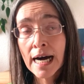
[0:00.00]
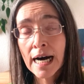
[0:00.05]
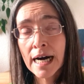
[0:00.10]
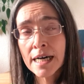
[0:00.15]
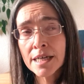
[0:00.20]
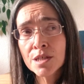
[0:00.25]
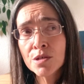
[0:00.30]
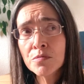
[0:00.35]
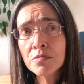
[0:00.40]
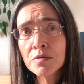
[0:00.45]

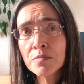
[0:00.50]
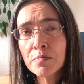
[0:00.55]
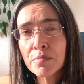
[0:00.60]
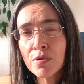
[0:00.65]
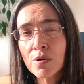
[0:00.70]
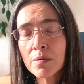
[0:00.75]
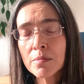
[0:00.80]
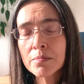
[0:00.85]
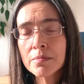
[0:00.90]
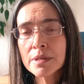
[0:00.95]
And you will
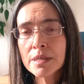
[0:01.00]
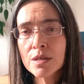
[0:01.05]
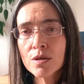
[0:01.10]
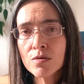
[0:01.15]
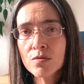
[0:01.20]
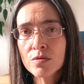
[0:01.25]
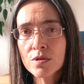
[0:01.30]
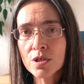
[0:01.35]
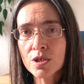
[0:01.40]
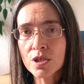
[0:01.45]
probably
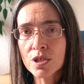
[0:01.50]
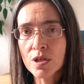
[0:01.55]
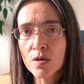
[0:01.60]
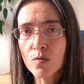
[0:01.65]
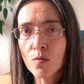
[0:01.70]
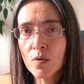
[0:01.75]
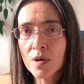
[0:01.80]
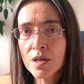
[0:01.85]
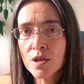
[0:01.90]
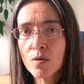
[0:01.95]
notice that
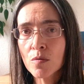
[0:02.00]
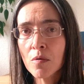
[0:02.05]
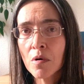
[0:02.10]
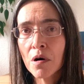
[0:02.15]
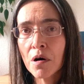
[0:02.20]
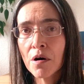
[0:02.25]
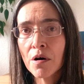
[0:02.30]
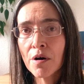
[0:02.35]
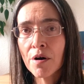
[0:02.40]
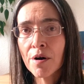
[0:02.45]
when you
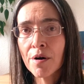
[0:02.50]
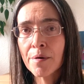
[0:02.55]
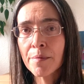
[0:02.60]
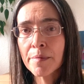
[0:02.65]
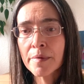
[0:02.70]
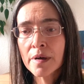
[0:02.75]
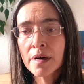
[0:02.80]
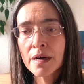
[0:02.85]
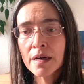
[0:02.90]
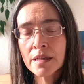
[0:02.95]
are
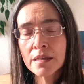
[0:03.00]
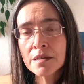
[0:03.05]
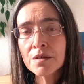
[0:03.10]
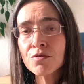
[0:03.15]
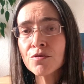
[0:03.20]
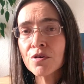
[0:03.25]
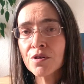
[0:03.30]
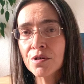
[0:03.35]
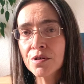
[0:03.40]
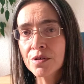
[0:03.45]
a
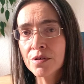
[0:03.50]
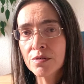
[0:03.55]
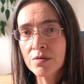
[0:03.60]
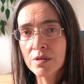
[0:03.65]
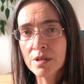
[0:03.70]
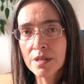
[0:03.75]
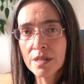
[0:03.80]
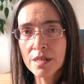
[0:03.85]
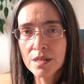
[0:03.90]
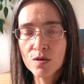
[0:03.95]
little
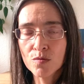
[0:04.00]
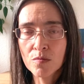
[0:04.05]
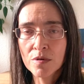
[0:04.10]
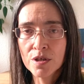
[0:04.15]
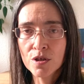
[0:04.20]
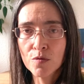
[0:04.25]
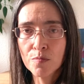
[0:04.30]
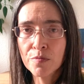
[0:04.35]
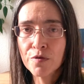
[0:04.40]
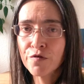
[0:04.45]
hungry, that's when
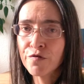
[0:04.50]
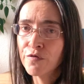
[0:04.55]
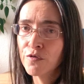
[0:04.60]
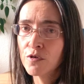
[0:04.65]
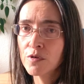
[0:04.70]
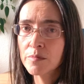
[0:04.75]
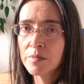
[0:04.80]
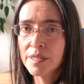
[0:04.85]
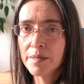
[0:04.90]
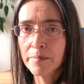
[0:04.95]
you
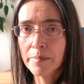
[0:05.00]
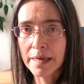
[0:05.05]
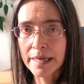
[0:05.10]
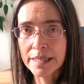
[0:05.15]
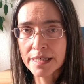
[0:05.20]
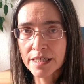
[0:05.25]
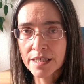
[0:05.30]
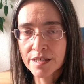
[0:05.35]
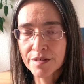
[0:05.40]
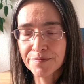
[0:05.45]
perform the
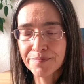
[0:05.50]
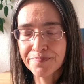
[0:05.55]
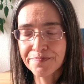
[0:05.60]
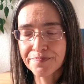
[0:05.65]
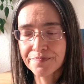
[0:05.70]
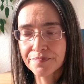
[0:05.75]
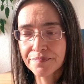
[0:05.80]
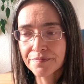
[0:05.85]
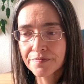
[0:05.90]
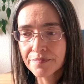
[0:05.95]
best.
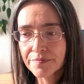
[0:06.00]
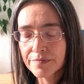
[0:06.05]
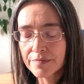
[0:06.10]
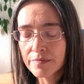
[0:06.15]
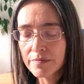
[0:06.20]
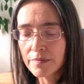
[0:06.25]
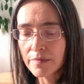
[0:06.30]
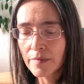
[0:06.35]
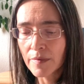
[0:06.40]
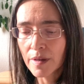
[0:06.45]

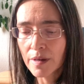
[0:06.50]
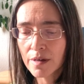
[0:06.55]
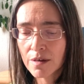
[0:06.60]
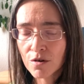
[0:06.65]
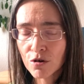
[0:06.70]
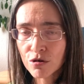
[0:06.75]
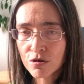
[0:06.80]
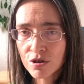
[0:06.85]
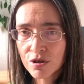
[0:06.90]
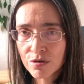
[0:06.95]

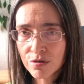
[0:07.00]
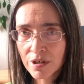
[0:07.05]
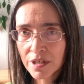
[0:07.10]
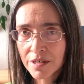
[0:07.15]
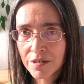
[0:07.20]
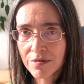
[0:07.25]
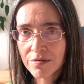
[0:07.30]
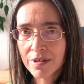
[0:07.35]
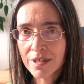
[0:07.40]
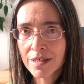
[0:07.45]
Not too
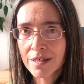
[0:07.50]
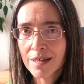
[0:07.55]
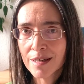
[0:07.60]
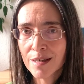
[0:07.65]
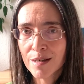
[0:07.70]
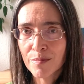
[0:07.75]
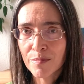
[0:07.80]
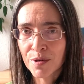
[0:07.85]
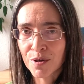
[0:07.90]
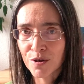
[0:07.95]
hungry,
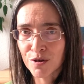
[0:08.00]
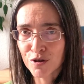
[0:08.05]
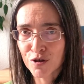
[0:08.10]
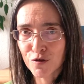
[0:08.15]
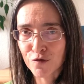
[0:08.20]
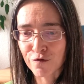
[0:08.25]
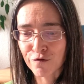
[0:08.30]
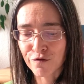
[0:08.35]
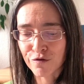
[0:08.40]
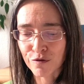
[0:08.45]
but not
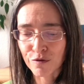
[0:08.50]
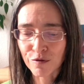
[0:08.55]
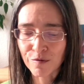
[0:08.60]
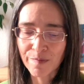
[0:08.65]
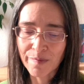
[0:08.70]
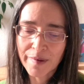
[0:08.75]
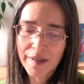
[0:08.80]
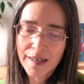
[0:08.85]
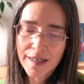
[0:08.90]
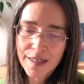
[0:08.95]
too full.
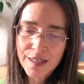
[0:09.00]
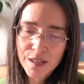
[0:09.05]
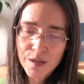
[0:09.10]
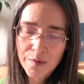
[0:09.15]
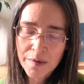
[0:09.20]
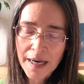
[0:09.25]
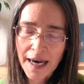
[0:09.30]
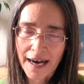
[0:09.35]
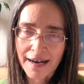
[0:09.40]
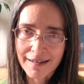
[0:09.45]
So
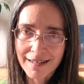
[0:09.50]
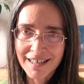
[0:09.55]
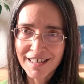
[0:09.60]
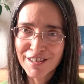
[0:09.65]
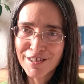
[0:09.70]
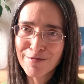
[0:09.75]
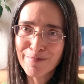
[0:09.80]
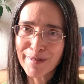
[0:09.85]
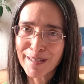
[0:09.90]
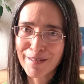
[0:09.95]
yeah,
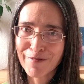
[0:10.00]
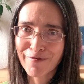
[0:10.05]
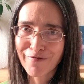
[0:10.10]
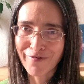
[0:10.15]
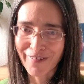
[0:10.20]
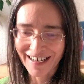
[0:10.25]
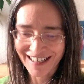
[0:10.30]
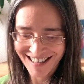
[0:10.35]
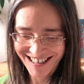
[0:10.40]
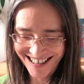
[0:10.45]
intermittent
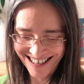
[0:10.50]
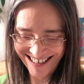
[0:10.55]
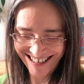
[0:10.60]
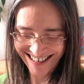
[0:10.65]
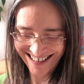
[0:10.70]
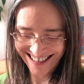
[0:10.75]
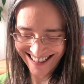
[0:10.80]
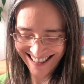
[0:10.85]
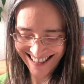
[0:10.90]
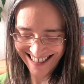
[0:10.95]
fasting.
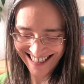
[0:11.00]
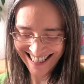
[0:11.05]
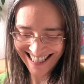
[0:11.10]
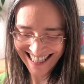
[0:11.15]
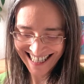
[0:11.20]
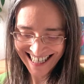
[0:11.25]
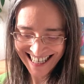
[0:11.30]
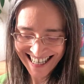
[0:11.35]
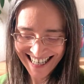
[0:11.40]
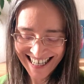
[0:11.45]

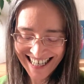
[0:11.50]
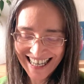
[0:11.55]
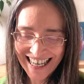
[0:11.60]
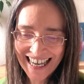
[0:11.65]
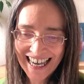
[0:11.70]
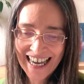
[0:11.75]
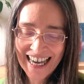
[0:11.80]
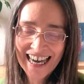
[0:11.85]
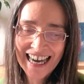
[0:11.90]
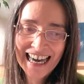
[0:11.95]

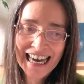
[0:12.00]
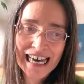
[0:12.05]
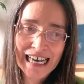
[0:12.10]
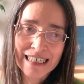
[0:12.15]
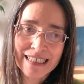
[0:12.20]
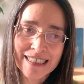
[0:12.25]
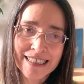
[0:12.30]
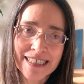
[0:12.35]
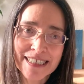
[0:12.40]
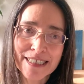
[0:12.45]

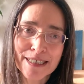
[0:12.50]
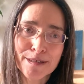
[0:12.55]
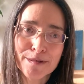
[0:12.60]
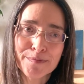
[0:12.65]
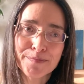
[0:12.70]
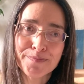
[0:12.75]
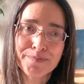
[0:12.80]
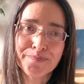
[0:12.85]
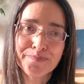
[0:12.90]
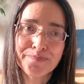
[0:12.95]

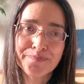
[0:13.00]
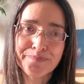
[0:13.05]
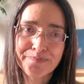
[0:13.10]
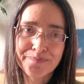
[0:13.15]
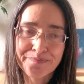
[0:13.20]
And